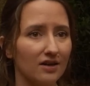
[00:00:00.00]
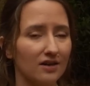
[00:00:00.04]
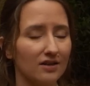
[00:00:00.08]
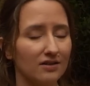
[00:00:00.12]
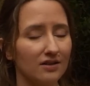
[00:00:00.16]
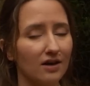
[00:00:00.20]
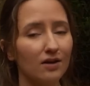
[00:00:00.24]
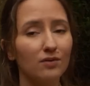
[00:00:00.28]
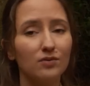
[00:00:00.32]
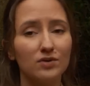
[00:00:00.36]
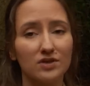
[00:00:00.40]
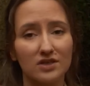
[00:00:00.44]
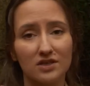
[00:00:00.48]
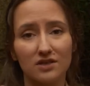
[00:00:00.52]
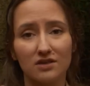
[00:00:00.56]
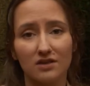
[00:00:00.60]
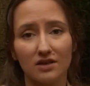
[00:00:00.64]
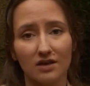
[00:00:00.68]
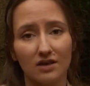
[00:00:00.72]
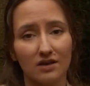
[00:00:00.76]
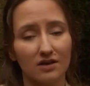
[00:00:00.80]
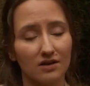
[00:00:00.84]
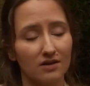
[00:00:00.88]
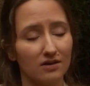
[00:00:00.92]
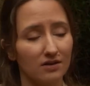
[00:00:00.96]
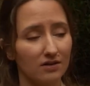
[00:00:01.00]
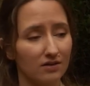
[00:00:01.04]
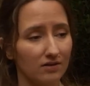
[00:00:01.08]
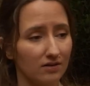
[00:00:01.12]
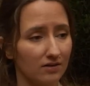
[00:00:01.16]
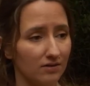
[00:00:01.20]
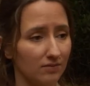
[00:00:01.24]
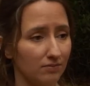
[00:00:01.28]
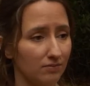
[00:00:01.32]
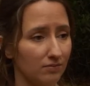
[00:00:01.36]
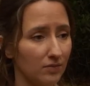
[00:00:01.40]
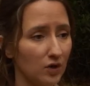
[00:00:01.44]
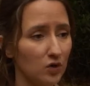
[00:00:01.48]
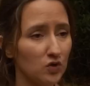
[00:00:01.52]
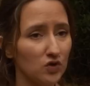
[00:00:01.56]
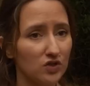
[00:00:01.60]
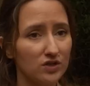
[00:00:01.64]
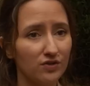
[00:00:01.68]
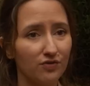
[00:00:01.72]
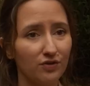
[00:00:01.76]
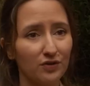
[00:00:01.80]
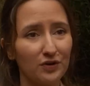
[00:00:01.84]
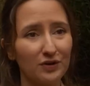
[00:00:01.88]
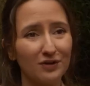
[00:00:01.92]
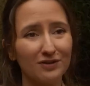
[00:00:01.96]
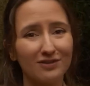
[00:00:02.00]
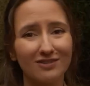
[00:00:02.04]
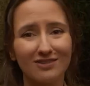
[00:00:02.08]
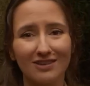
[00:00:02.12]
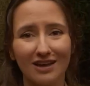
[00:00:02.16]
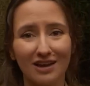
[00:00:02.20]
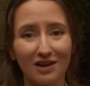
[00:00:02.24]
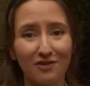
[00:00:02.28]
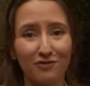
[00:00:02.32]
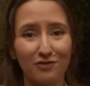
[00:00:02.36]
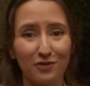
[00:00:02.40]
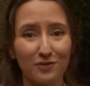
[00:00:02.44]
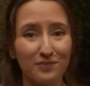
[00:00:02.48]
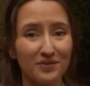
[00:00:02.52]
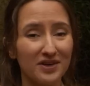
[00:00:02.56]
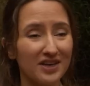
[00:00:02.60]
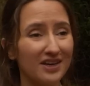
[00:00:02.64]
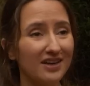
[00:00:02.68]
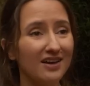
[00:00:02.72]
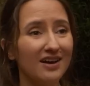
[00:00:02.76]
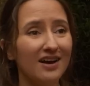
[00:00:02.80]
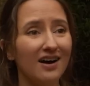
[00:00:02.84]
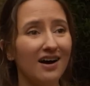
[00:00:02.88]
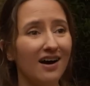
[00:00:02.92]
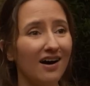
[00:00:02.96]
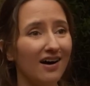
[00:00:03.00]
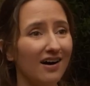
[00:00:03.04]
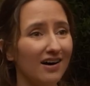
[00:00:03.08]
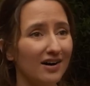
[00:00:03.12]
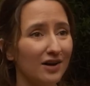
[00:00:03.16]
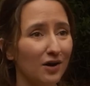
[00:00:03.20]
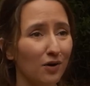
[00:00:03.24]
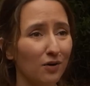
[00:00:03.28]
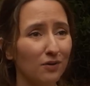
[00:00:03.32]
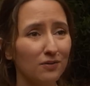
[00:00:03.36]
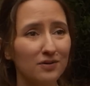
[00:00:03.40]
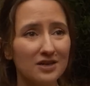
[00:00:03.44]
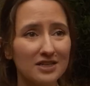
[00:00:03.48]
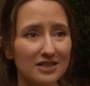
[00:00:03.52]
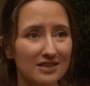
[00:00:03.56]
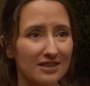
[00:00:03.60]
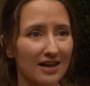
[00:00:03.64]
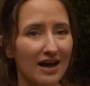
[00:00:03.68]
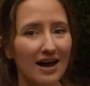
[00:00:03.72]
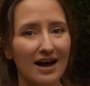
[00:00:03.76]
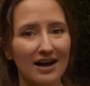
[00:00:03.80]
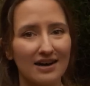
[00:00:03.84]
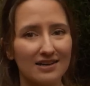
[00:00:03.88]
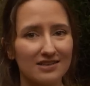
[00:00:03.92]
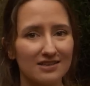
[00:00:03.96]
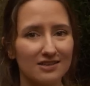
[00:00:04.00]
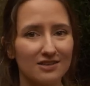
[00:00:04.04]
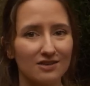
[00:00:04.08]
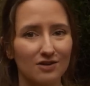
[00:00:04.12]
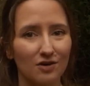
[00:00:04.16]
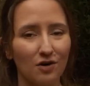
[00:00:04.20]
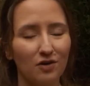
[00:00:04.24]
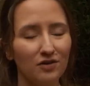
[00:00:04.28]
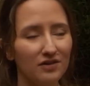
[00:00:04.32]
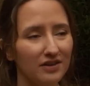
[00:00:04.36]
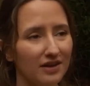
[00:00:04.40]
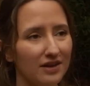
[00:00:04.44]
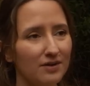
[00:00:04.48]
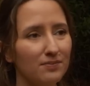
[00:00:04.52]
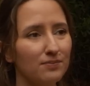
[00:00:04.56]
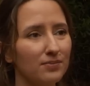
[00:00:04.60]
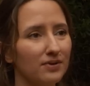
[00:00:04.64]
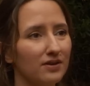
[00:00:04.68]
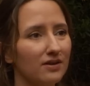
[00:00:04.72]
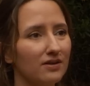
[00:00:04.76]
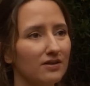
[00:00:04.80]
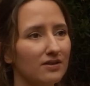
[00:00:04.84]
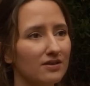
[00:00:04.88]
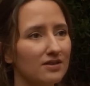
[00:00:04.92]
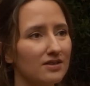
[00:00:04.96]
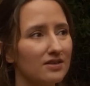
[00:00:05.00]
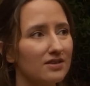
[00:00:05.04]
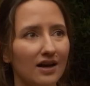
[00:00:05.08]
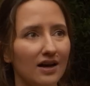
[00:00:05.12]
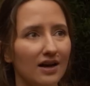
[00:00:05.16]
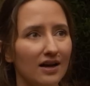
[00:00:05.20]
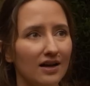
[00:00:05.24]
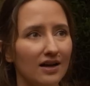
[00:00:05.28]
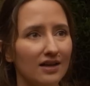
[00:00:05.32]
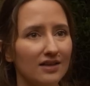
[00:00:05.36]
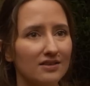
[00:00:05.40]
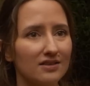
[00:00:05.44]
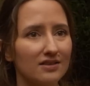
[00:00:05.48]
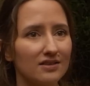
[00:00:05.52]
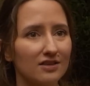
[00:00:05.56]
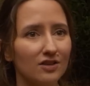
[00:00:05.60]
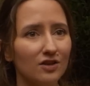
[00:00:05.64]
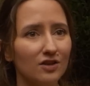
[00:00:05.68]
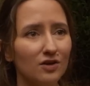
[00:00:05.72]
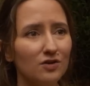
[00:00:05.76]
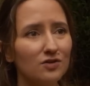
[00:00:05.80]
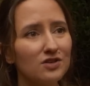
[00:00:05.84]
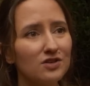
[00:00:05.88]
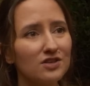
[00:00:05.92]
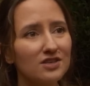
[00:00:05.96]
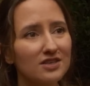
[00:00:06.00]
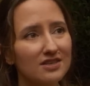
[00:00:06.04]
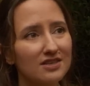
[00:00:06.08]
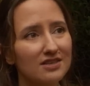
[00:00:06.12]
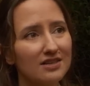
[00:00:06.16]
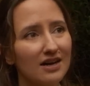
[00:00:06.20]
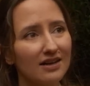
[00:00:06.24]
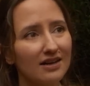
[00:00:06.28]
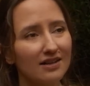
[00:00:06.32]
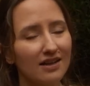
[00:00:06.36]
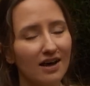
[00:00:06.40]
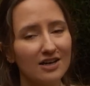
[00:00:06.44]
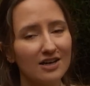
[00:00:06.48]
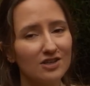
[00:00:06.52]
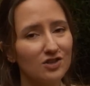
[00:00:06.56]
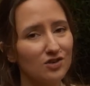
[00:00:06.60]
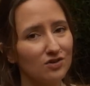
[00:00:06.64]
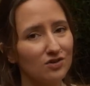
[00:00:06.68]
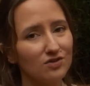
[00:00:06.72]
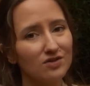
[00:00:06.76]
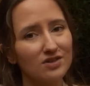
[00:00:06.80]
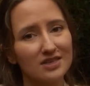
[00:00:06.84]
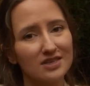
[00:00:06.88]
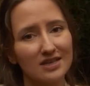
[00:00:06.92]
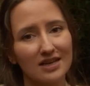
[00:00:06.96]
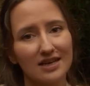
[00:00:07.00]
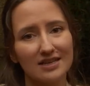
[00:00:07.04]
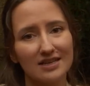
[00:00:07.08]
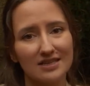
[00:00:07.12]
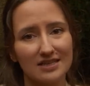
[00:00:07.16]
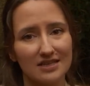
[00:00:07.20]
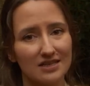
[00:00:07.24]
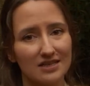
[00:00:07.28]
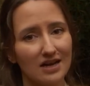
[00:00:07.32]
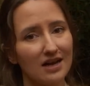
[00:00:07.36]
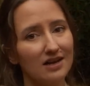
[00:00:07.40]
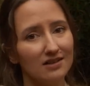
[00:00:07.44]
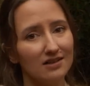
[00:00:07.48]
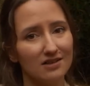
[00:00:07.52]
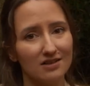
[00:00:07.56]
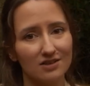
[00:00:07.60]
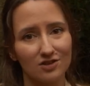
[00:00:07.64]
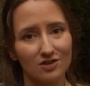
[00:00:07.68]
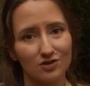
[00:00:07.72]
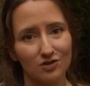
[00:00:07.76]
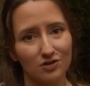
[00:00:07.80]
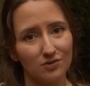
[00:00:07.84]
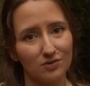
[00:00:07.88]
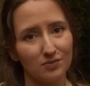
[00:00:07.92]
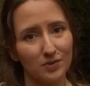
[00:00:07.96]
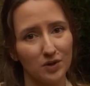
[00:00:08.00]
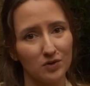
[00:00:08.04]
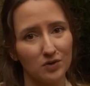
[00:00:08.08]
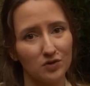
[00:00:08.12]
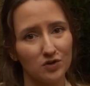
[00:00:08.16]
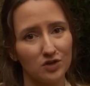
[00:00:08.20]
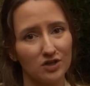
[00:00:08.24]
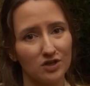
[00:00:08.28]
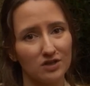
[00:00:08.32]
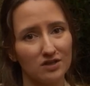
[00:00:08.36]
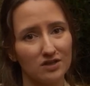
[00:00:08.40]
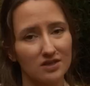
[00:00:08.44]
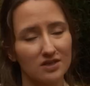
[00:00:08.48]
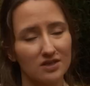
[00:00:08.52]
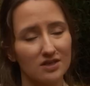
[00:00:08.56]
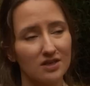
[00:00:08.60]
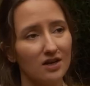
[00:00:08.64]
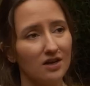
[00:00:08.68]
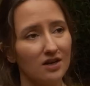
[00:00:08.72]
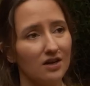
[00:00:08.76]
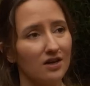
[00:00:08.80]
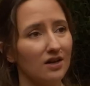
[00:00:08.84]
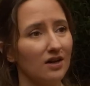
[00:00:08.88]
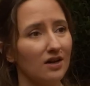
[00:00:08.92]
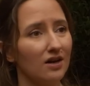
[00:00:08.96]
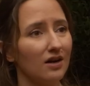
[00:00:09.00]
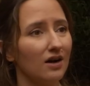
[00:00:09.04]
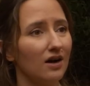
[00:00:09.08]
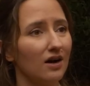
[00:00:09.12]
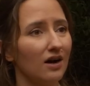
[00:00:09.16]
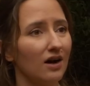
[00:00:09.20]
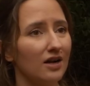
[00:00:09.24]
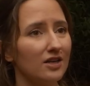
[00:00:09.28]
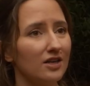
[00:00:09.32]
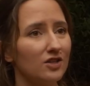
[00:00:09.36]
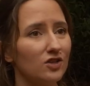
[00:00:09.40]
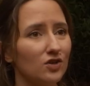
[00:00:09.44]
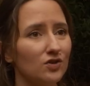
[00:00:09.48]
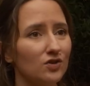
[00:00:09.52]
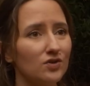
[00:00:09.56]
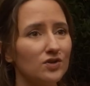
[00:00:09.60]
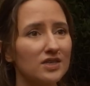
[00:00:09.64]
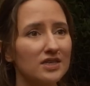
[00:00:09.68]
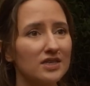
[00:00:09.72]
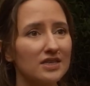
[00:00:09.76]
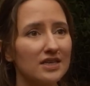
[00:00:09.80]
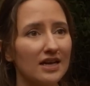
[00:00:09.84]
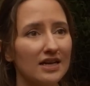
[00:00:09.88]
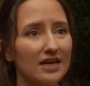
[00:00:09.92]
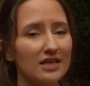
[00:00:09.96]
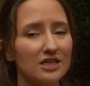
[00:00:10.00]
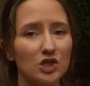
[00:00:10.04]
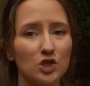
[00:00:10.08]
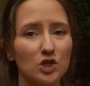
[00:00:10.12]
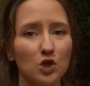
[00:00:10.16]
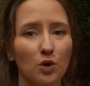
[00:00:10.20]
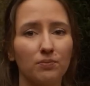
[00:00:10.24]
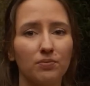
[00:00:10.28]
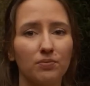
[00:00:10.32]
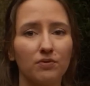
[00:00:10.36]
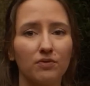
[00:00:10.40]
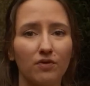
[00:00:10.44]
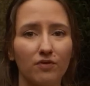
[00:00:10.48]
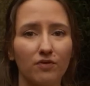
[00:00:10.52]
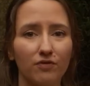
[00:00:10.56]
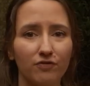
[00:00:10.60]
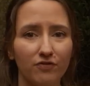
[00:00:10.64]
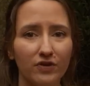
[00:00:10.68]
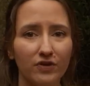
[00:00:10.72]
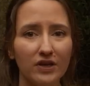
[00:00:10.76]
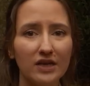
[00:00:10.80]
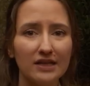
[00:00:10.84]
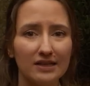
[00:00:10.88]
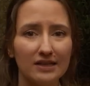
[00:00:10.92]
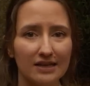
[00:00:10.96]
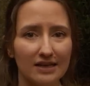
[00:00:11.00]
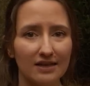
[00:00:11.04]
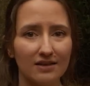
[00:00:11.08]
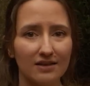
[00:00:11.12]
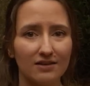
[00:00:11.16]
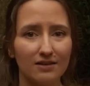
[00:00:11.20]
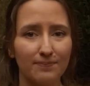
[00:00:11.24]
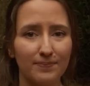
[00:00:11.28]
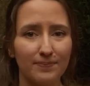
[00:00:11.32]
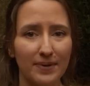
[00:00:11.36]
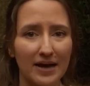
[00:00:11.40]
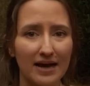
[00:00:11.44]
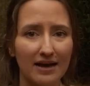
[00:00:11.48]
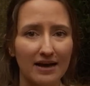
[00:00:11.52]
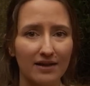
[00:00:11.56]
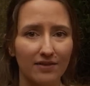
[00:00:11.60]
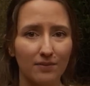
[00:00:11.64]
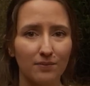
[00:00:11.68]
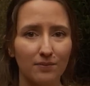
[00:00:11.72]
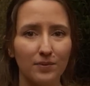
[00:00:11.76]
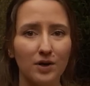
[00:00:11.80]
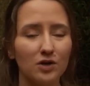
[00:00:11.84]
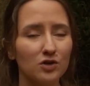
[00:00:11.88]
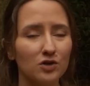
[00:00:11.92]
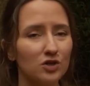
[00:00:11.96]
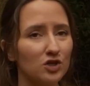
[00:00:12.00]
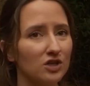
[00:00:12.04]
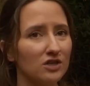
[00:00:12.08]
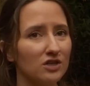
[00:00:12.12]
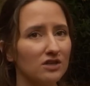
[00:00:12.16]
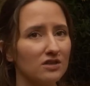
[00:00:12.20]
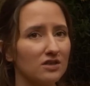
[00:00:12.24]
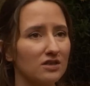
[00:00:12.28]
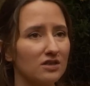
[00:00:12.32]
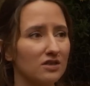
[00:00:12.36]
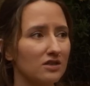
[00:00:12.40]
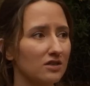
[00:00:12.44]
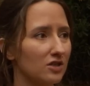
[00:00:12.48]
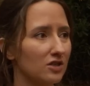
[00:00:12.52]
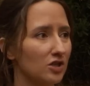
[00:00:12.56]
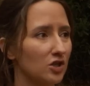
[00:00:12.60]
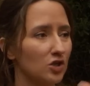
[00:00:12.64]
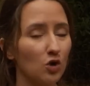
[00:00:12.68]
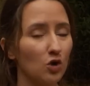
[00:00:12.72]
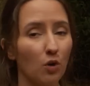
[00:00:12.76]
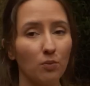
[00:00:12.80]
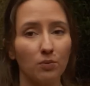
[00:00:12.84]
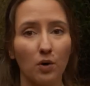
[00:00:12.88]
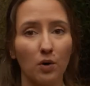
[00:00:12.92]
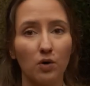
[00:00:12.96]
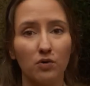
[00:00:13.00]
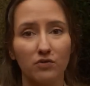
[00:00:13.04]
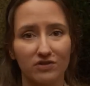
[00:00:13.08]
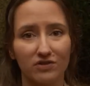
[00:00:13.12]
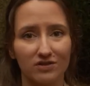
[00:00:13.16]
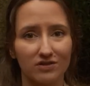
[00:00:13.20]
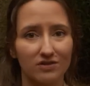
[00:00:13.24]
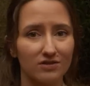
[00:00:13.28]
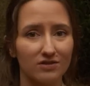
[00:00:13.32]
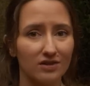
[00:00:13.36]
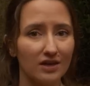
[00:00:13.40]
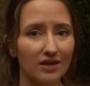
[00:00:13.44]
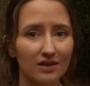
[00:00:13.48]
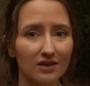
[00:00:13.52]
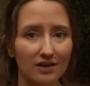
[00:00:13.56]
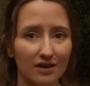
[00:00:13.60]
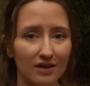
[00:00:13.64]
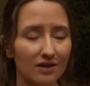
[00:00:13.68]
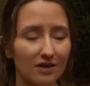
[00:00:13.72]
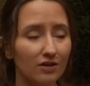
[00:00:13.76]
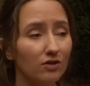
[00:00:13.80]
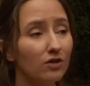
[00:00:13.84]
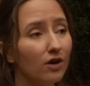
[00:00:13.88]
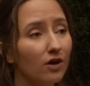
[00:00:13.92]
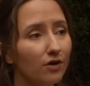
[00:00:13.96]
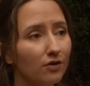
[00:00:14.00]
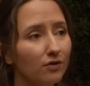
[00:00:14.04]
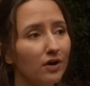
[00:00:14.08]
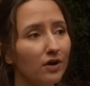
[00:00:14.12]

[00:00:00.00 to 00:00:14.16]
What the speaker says: That was the most difficult thing for me. I always acted on impulse. And notice that I don't say silence your emotions. I don't say stop feeling the bad emotions, stop overthinking. No,